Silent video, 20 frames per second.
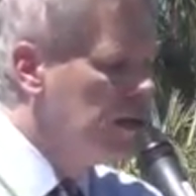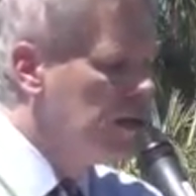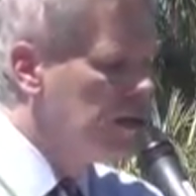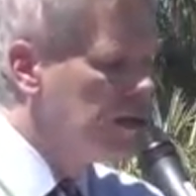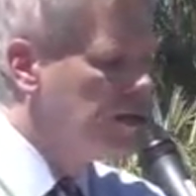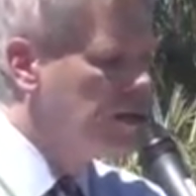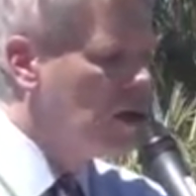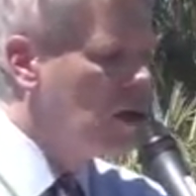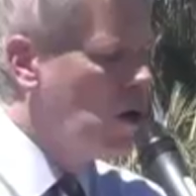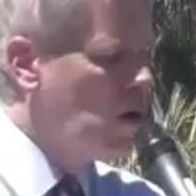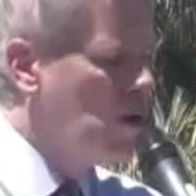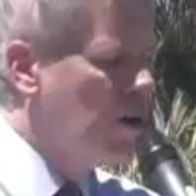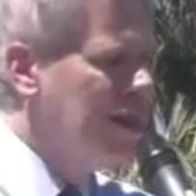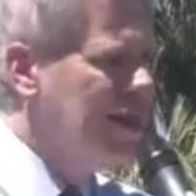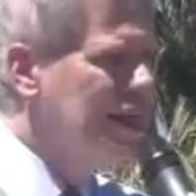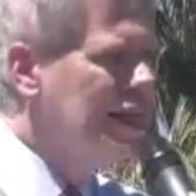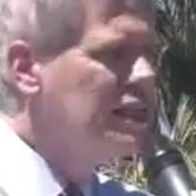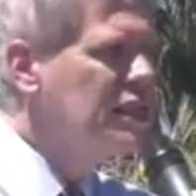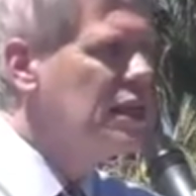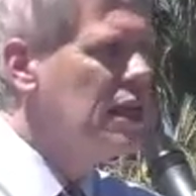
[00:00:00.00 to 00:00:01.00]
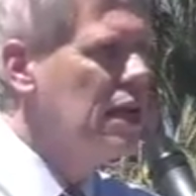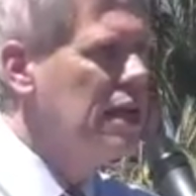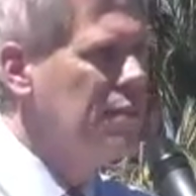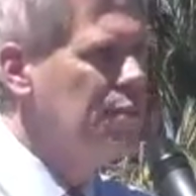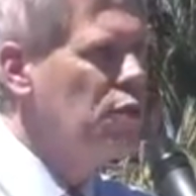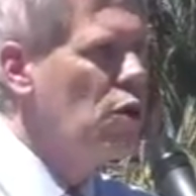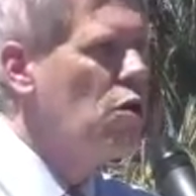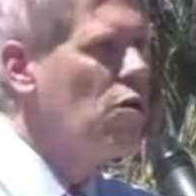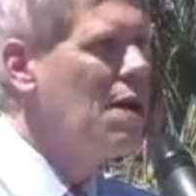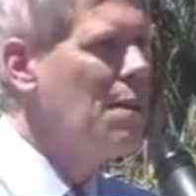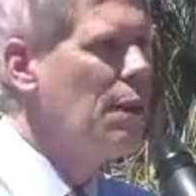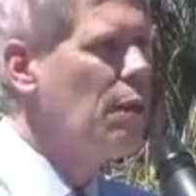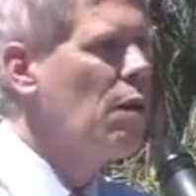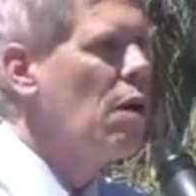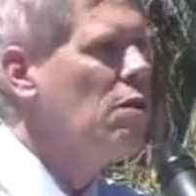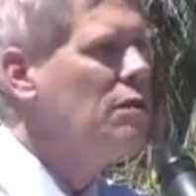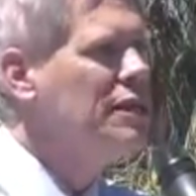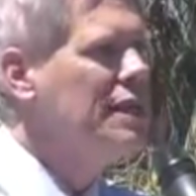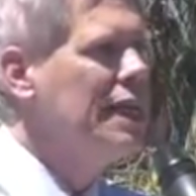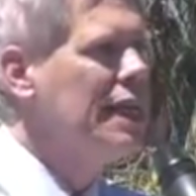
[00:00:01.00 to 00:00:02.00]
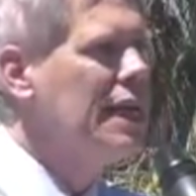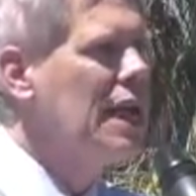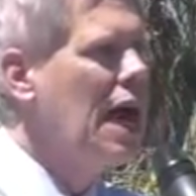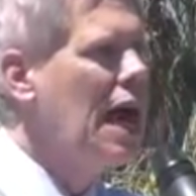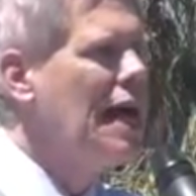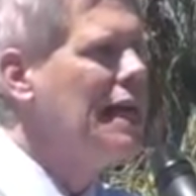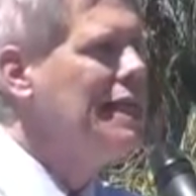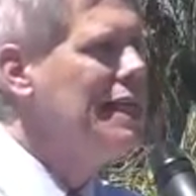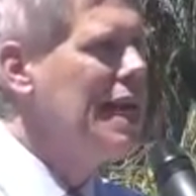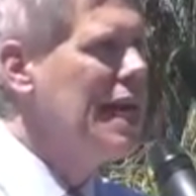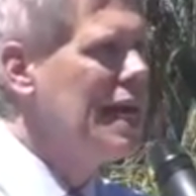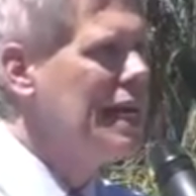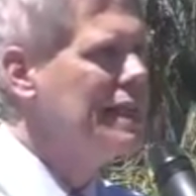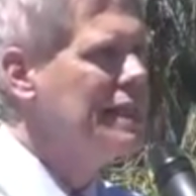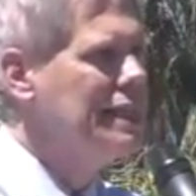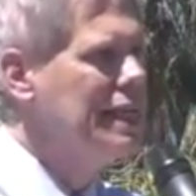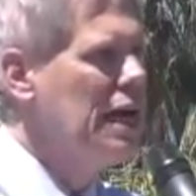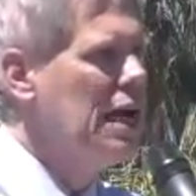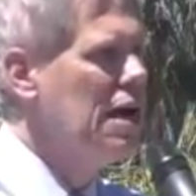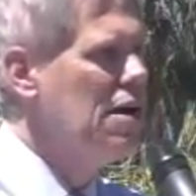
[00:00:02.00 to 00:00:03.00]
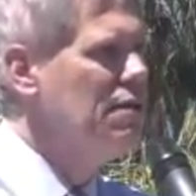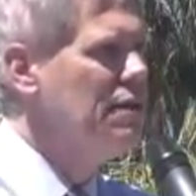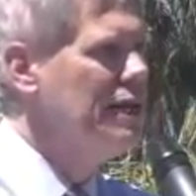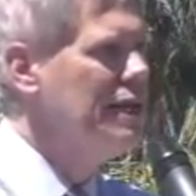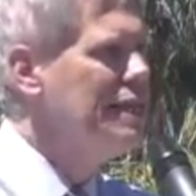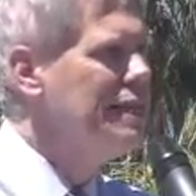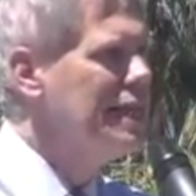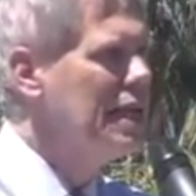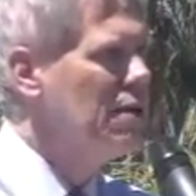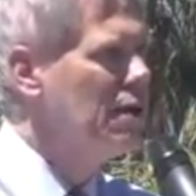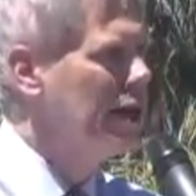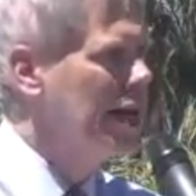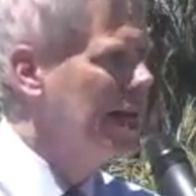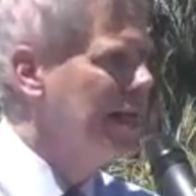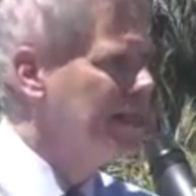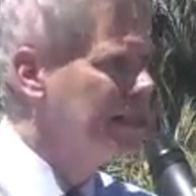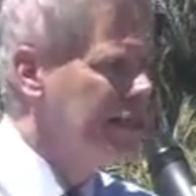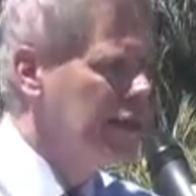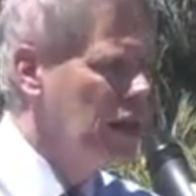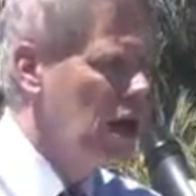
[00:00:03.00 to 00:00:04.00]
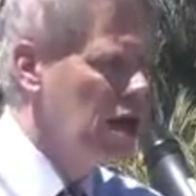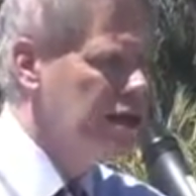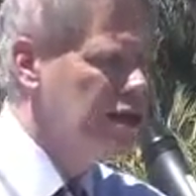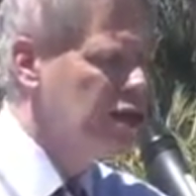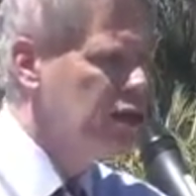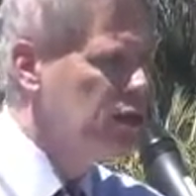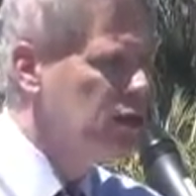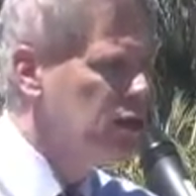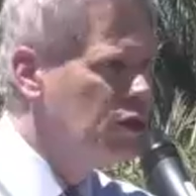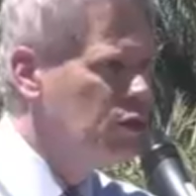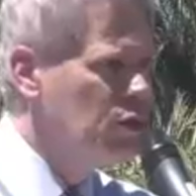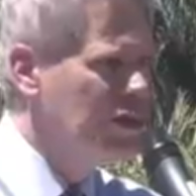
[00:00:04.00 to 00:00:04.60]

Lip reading: So this program arose in the context of the desegregation lawsuits,